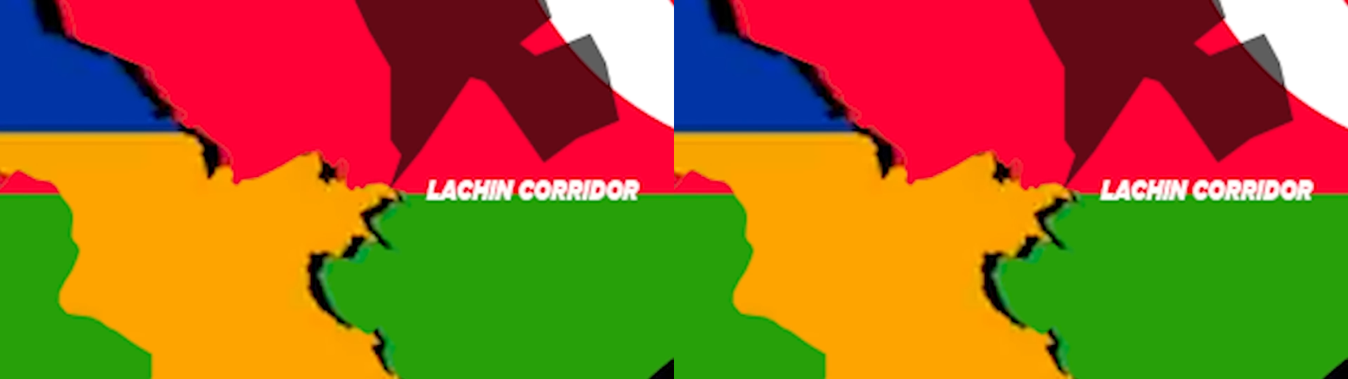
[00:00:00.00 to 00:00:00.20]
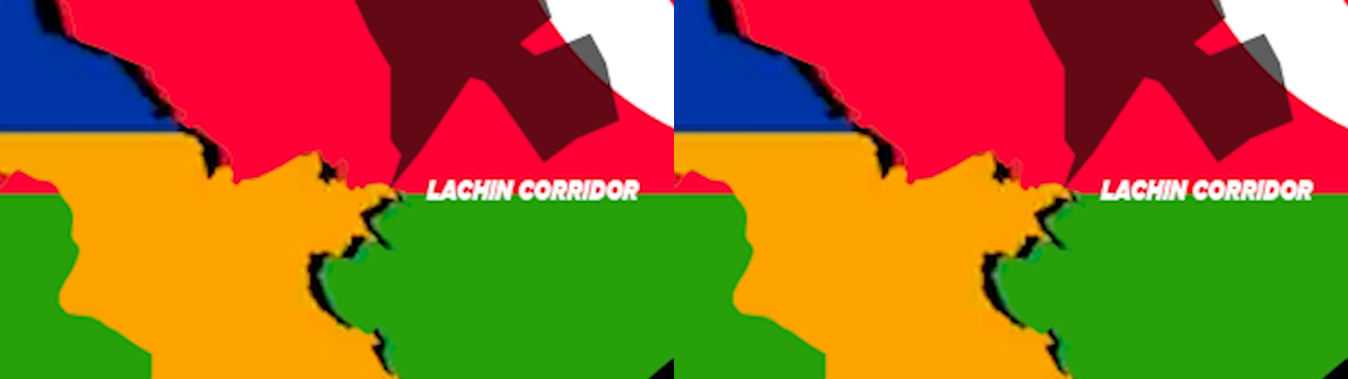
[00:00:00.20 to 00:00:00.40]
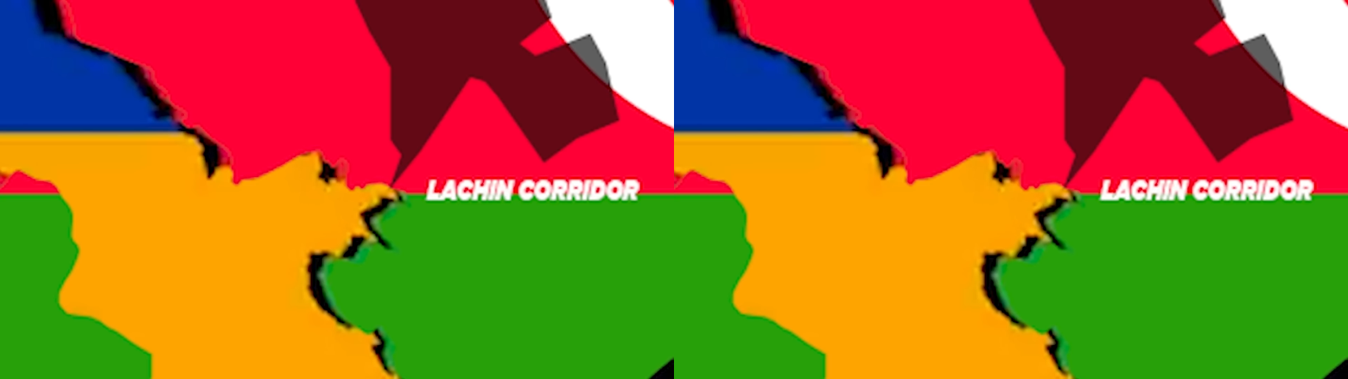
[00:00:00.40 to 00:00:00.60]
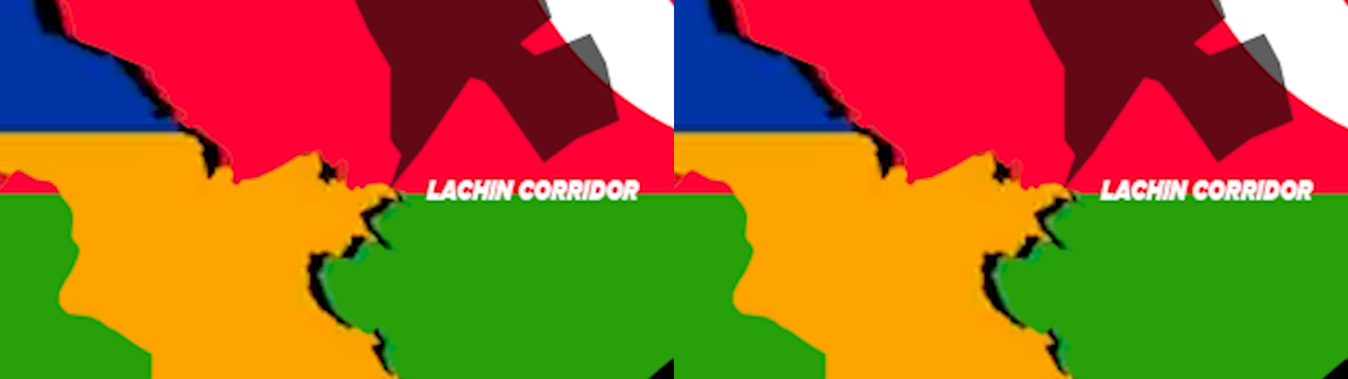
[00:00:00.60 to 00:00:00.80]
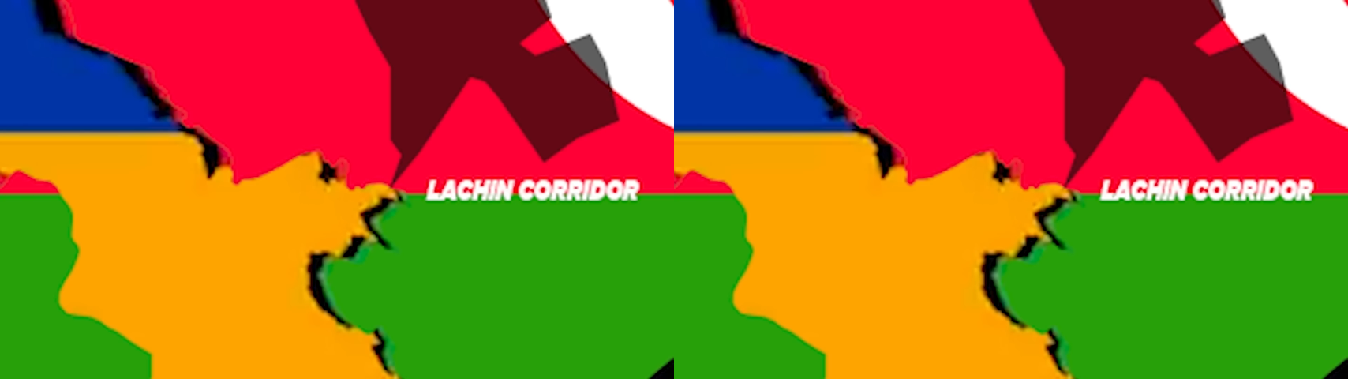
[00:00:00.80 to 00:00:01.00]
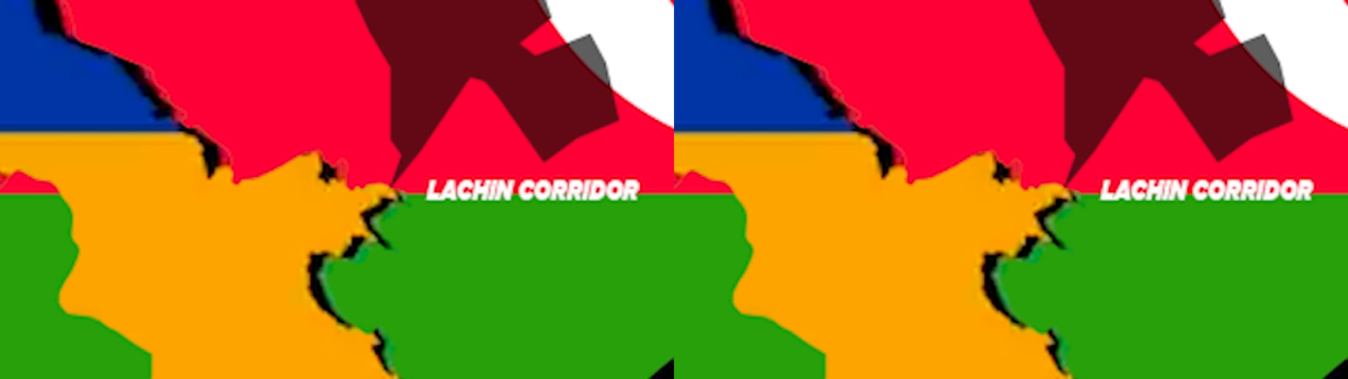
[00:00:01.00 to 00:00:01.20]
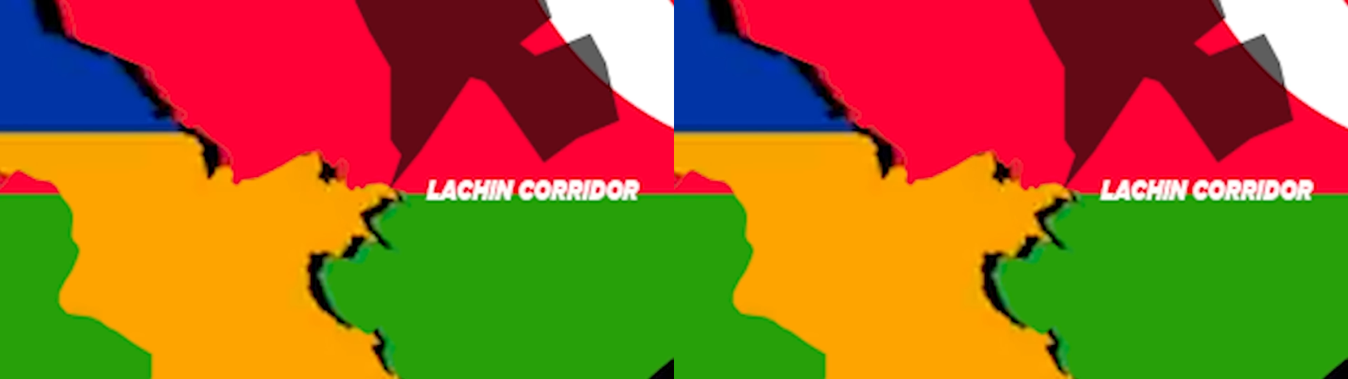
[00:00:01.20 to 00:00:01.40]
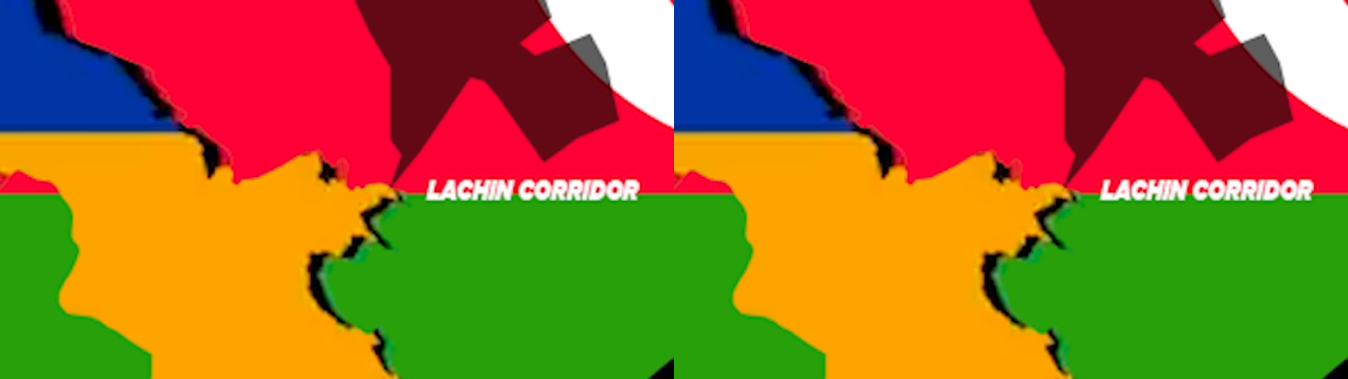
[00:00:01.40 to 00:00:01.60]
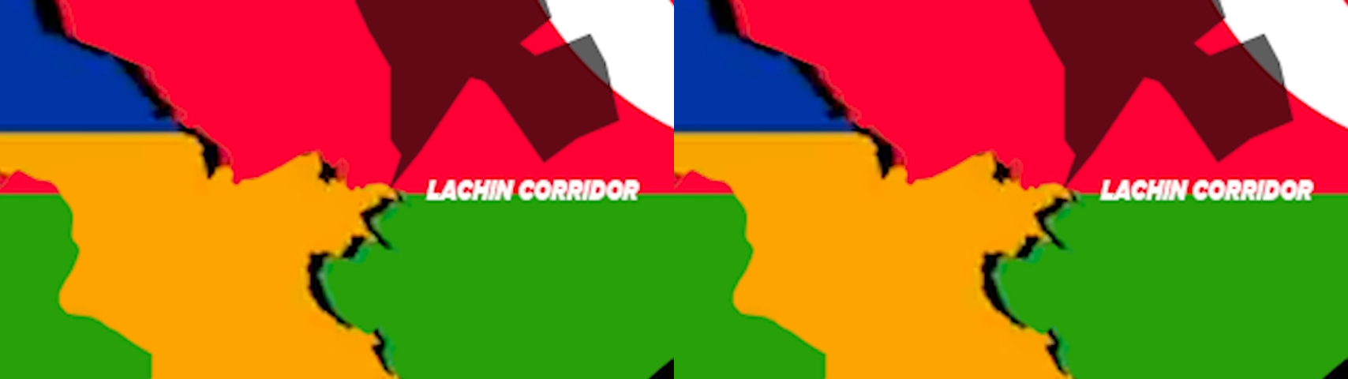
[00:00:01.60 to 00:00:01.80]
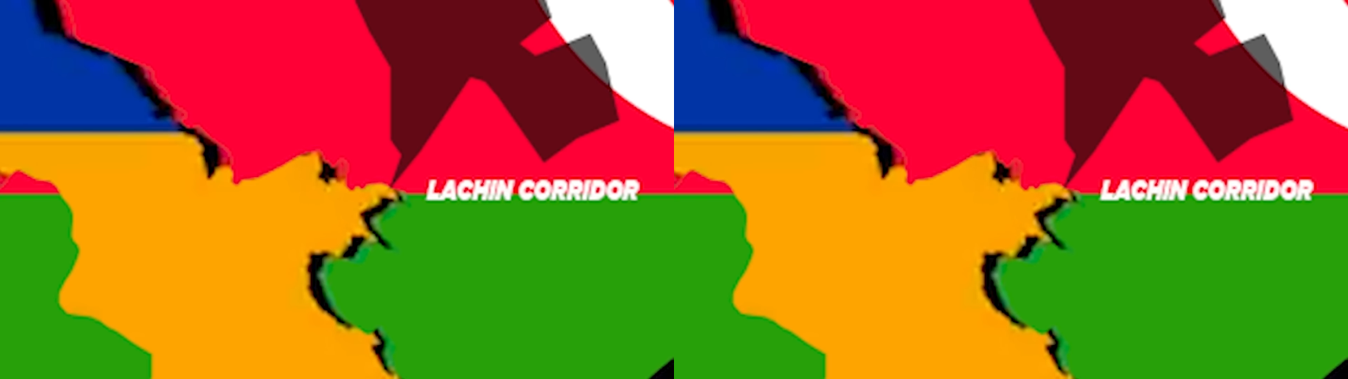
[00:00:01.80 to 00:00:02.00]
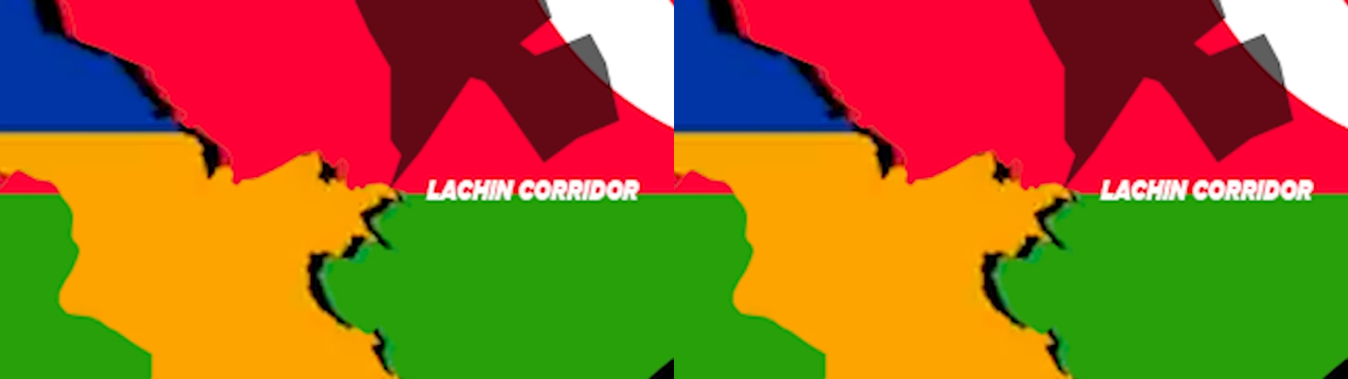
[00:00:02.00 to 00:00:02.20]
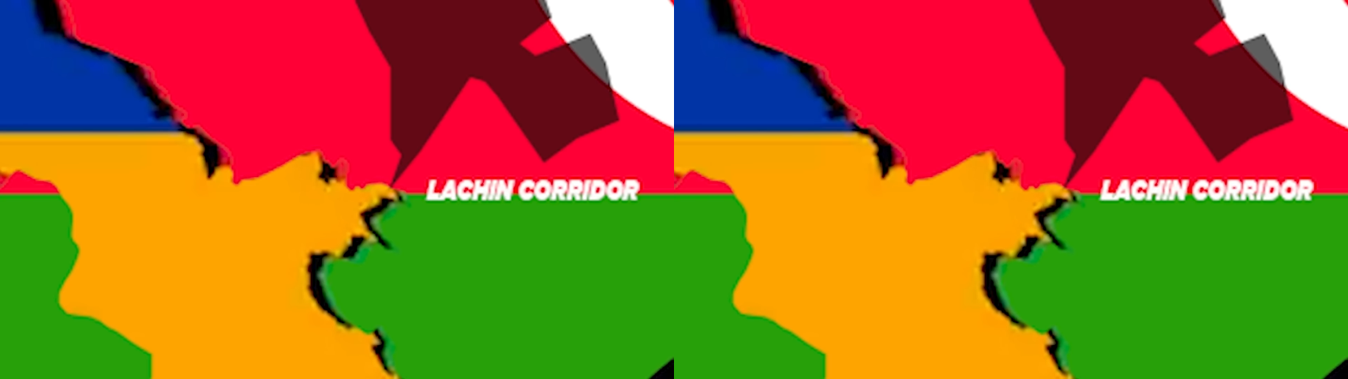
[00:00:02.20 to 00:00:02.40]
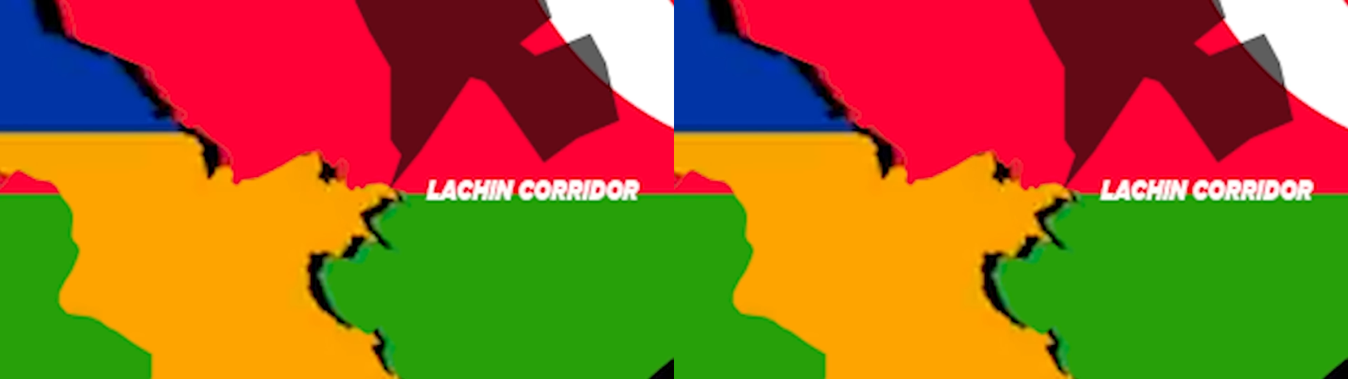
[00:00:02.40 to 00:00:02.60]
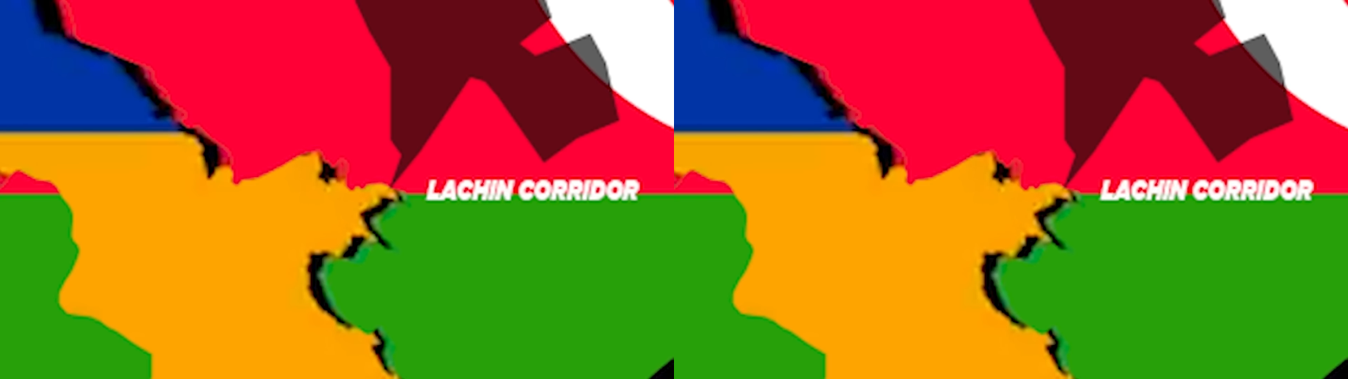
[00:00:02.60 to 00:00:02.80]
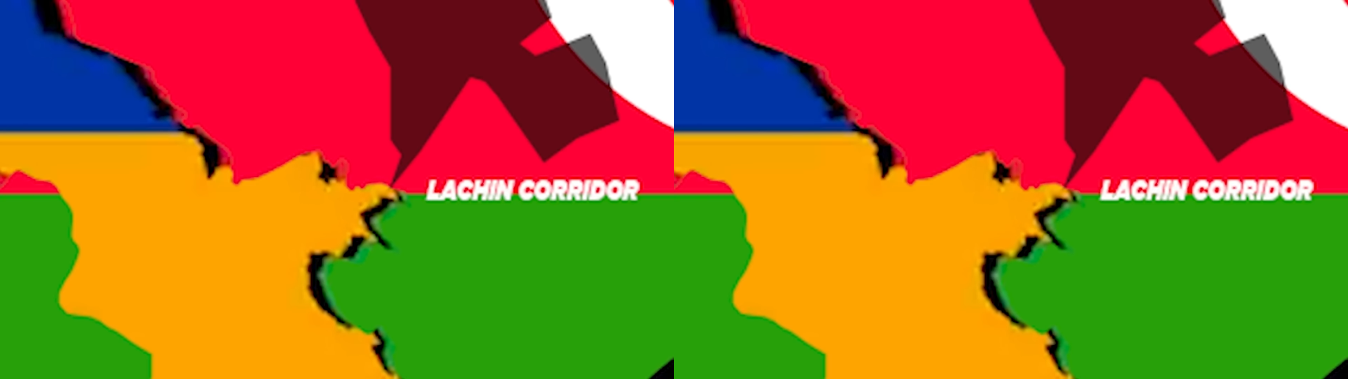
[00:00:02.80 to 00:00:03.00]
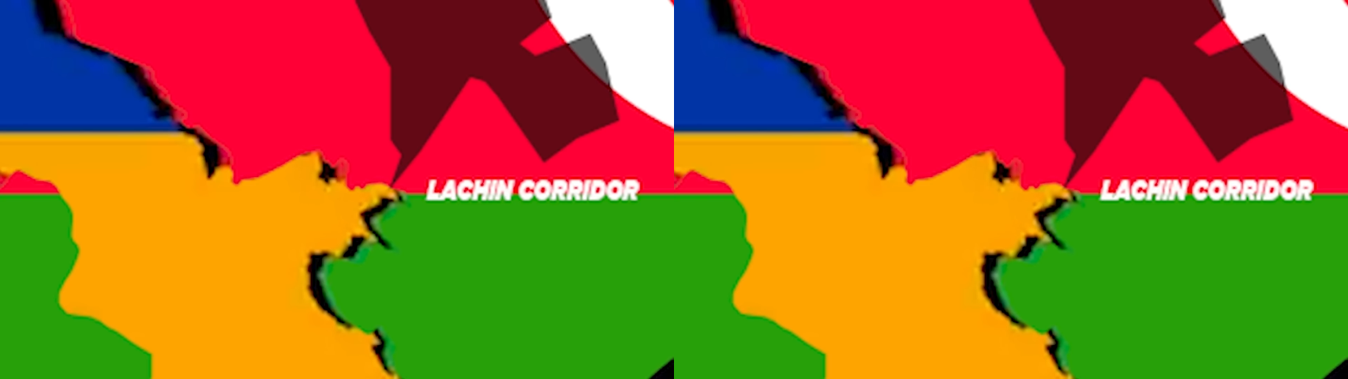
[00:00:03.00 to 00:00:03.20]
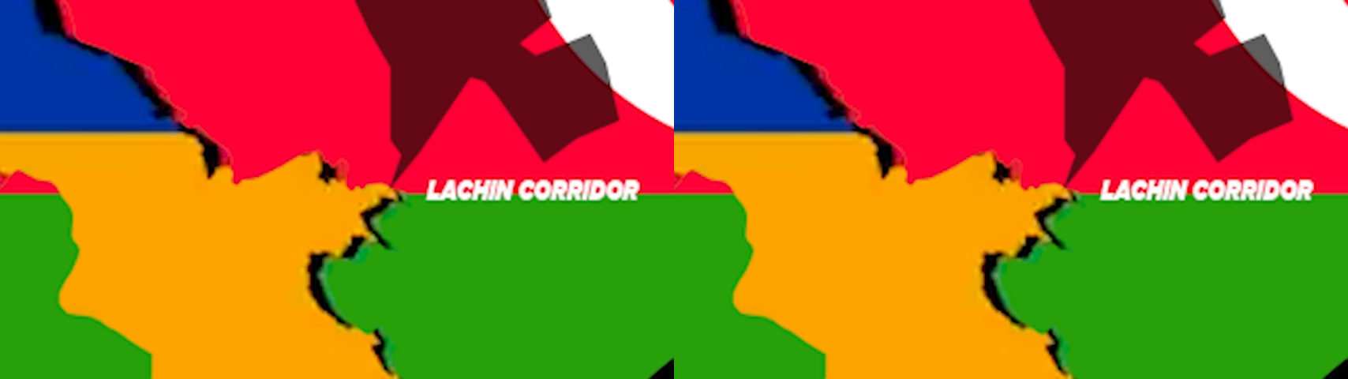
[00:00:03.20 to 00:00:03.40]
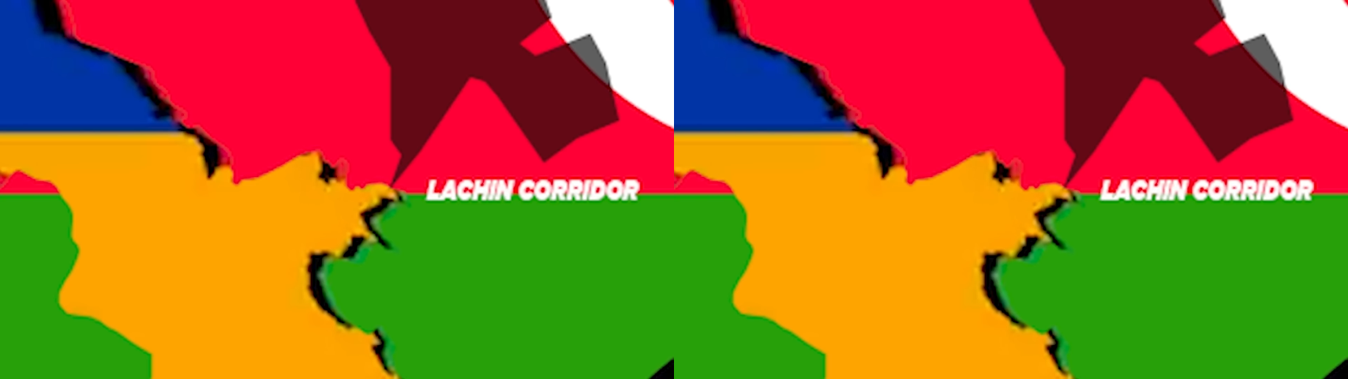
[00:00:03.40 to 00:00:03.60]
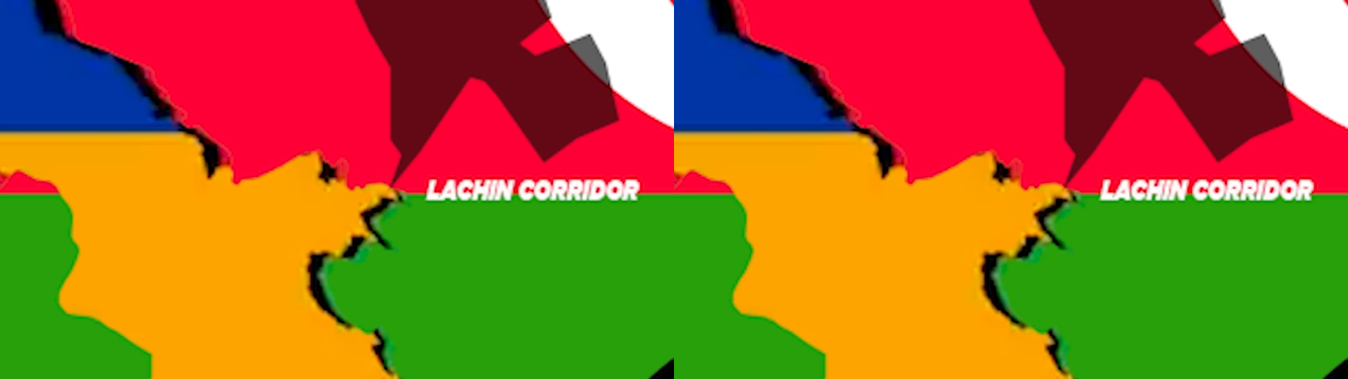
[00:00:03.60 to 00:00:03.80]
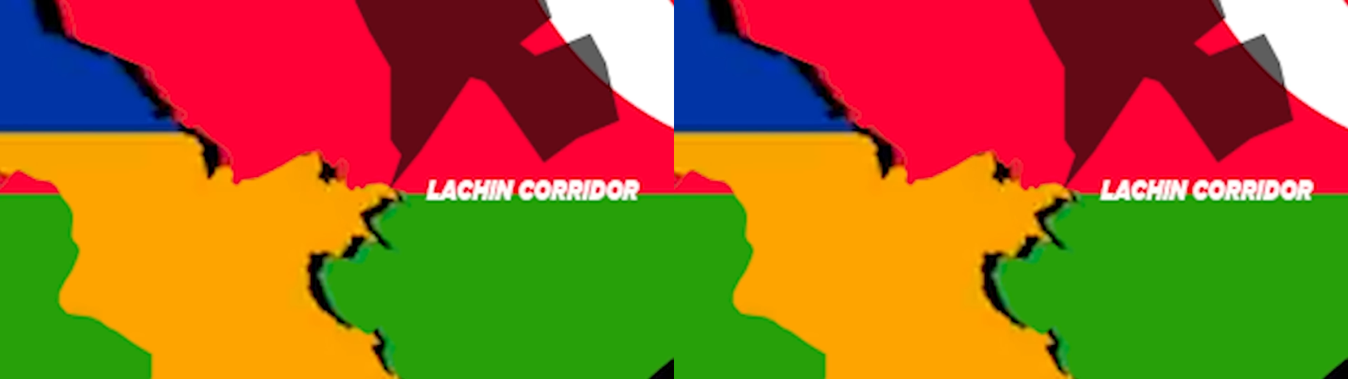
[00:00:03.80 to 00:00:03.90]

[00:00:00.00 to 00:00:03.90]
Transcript: (no speaker visible)